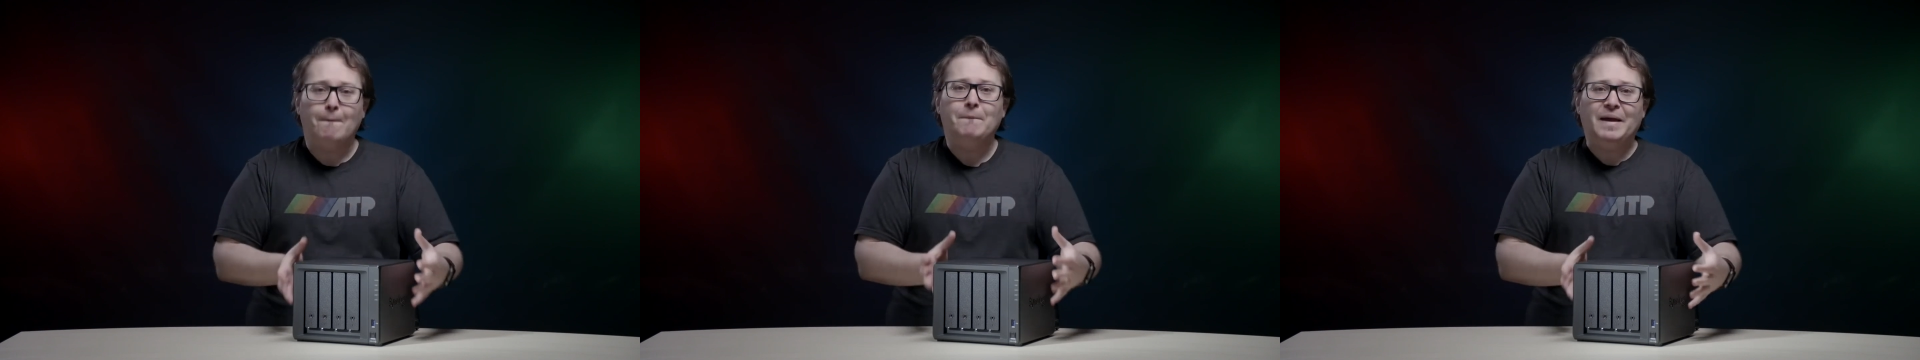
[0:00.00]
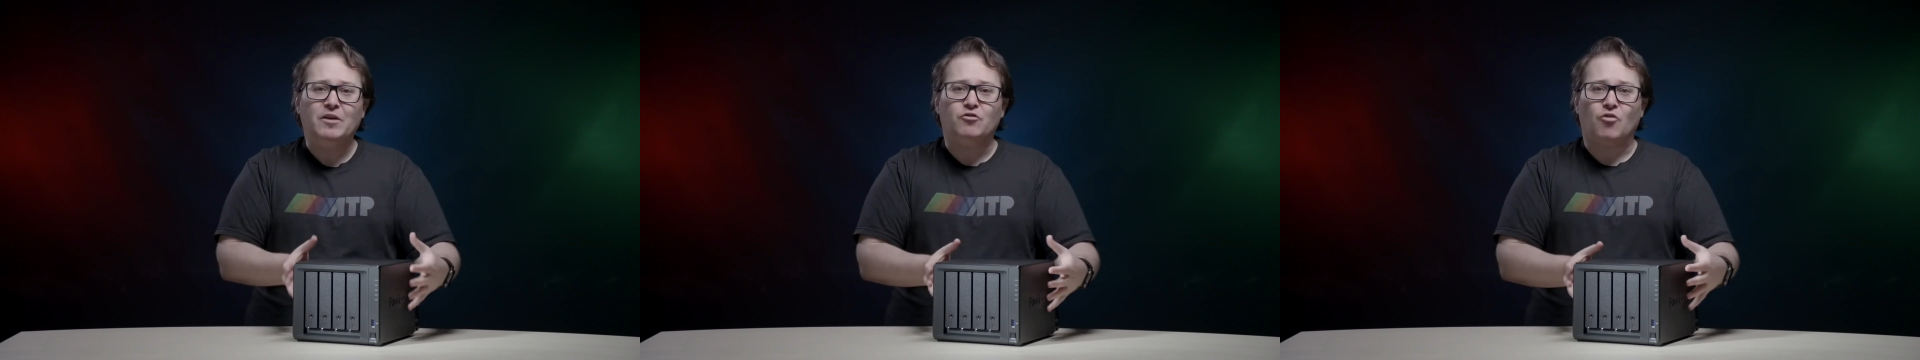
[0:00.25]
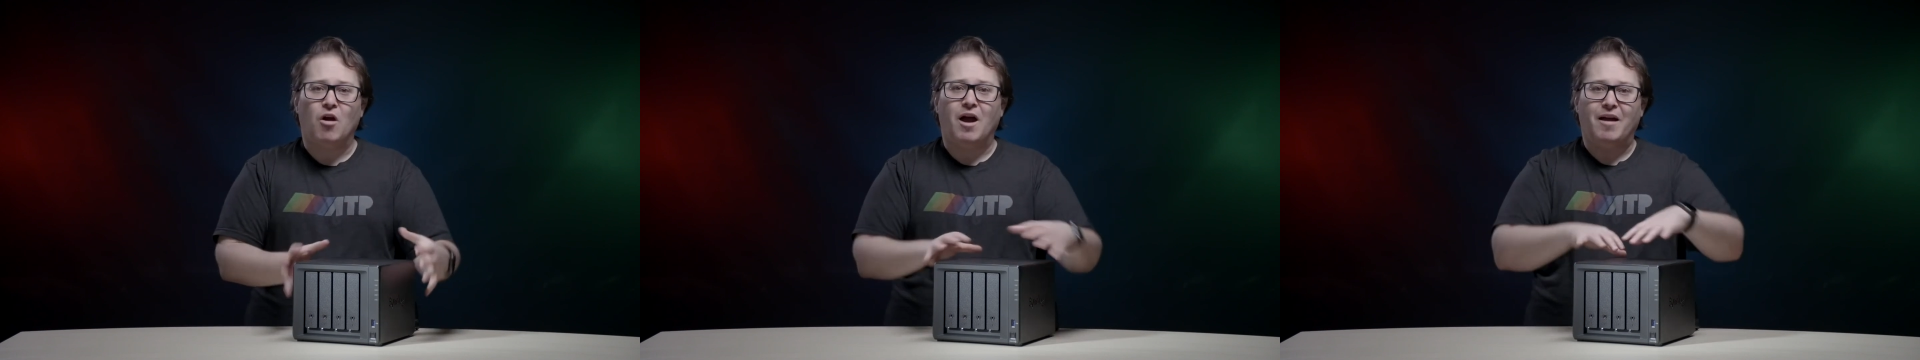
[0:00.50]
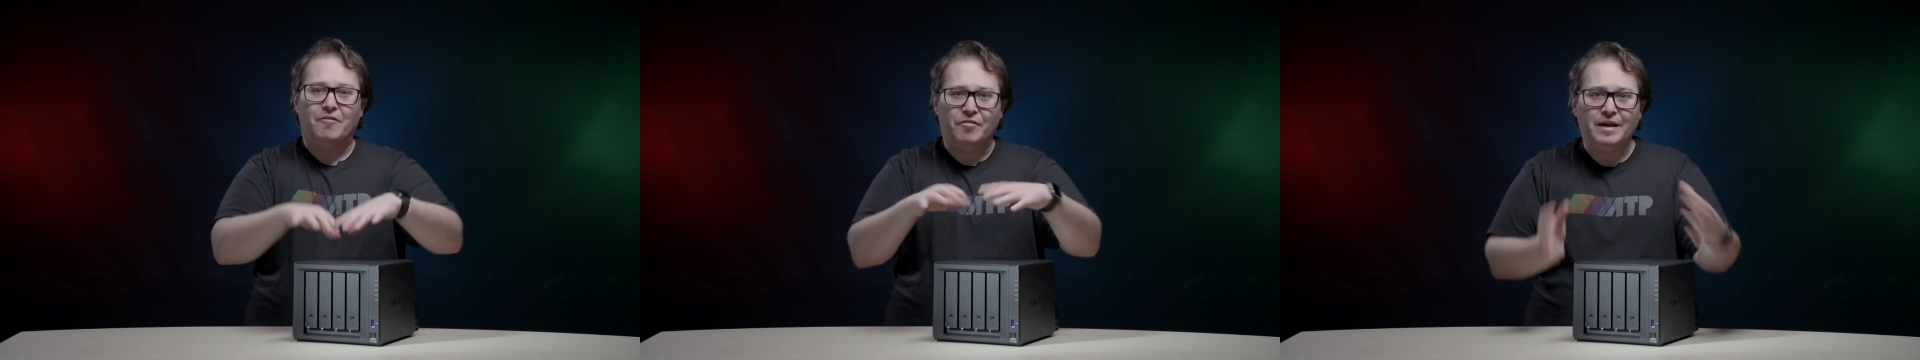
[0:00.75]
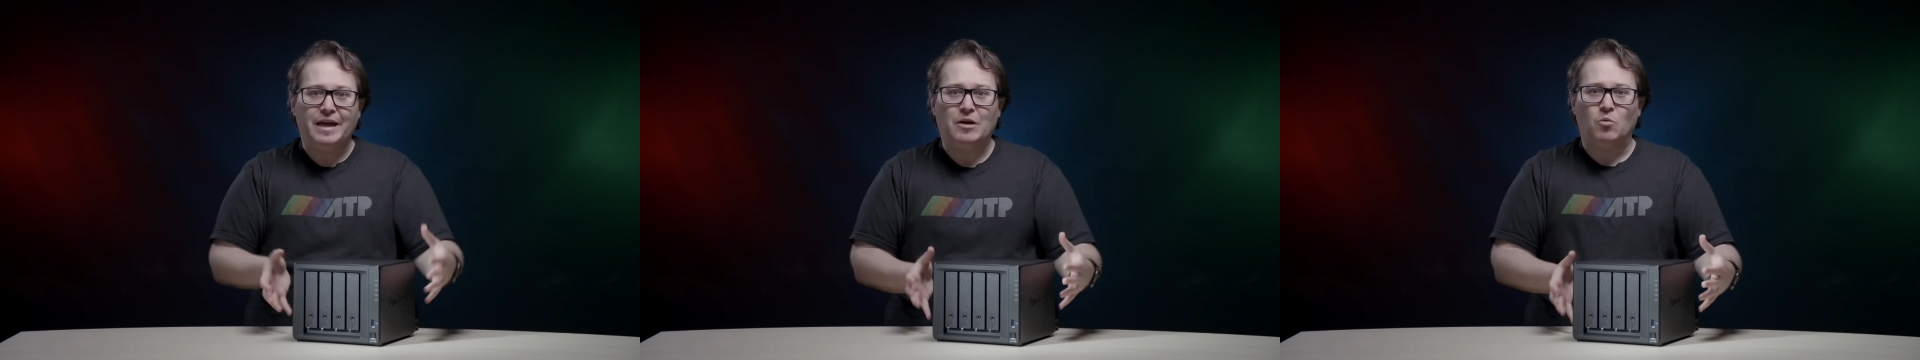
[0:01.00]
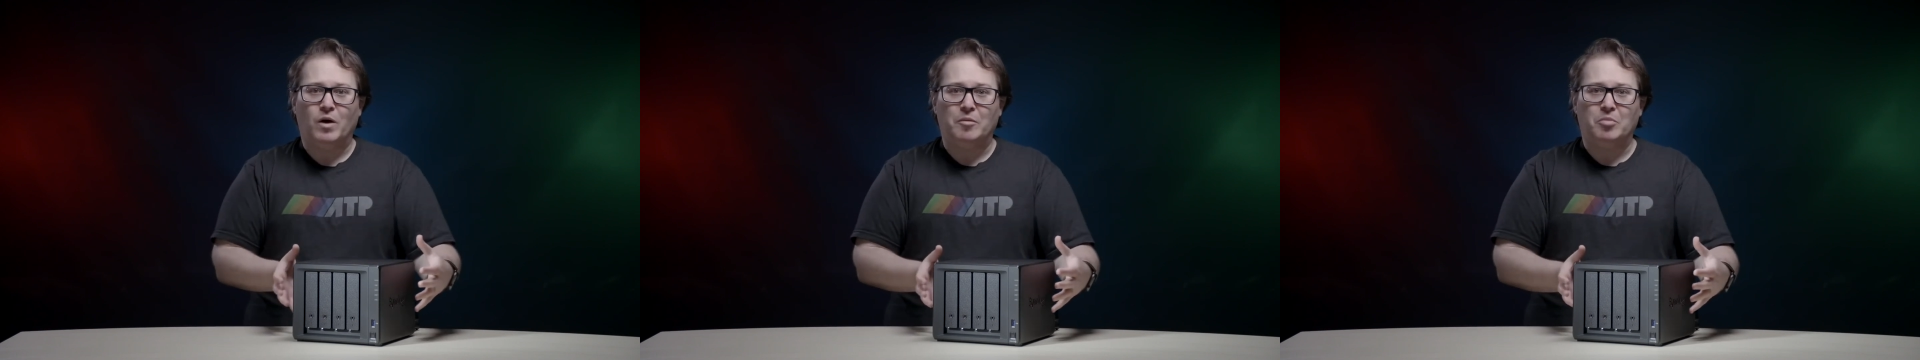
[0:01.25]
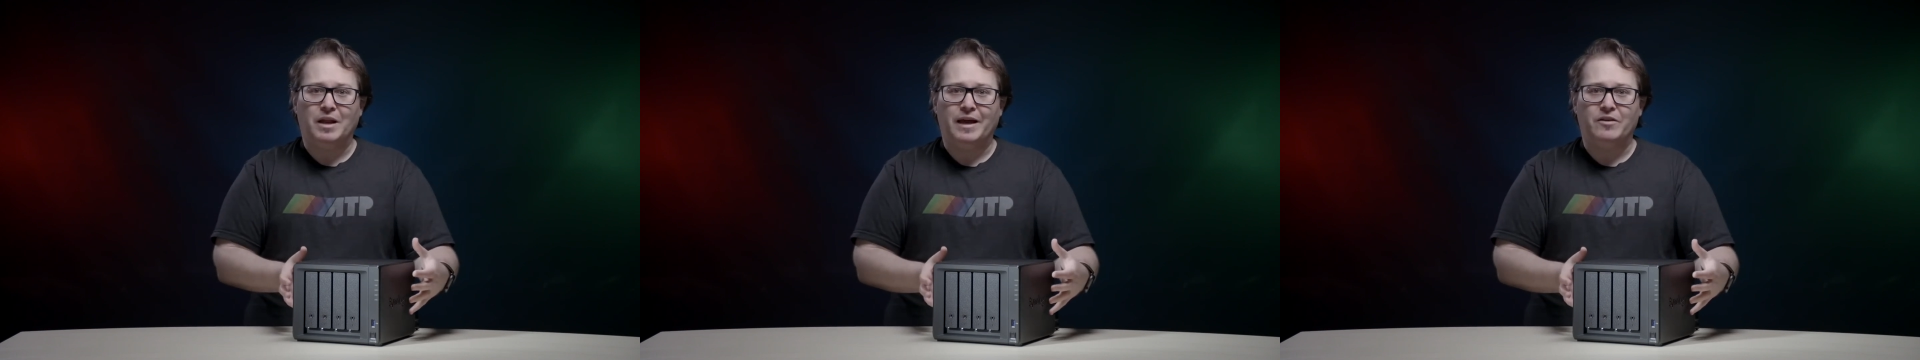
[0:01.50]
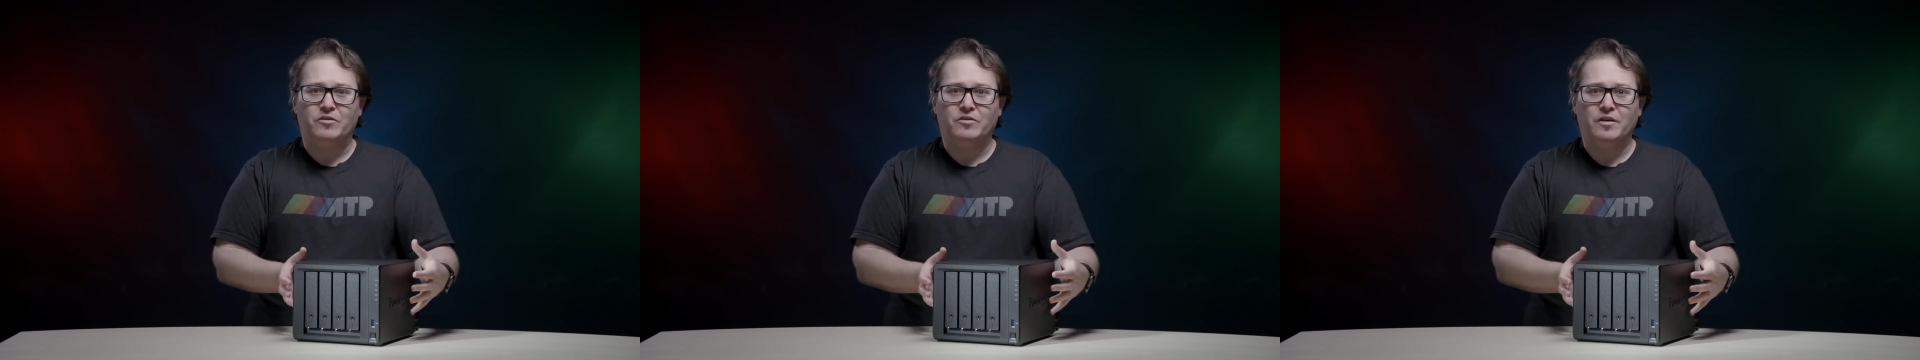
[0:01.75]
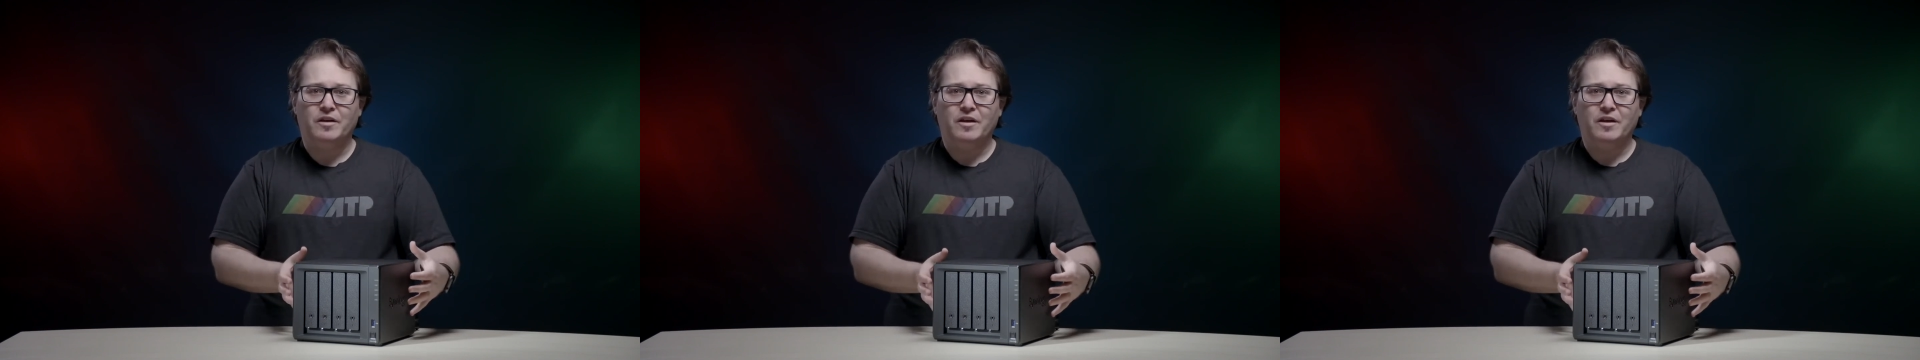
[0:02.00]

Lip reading: big drive in one place.